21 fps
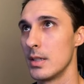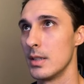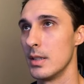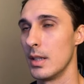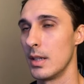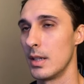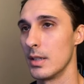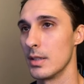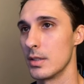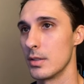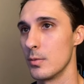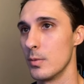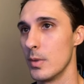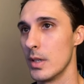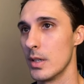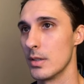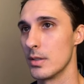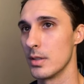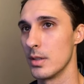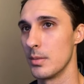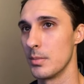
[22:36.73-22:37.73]
like a
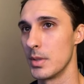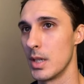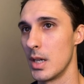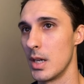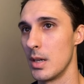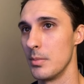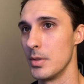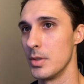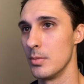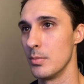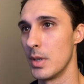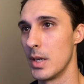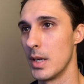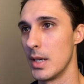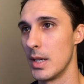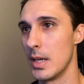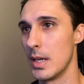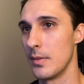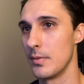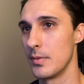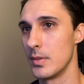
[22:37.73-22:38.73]
square, sometimes you might
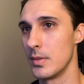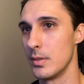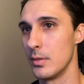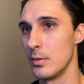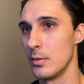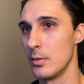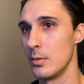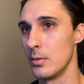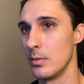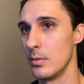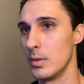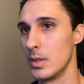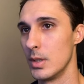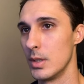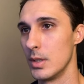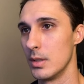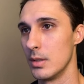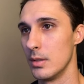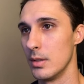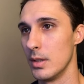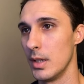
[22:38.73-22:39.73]
have to
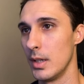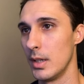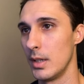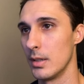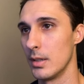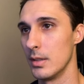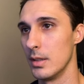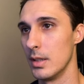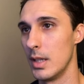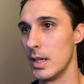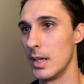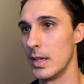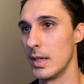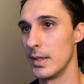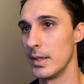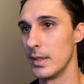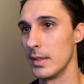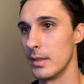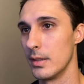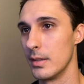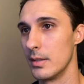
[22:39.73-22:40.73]
like
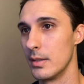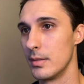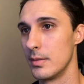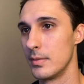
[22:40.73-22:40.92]
align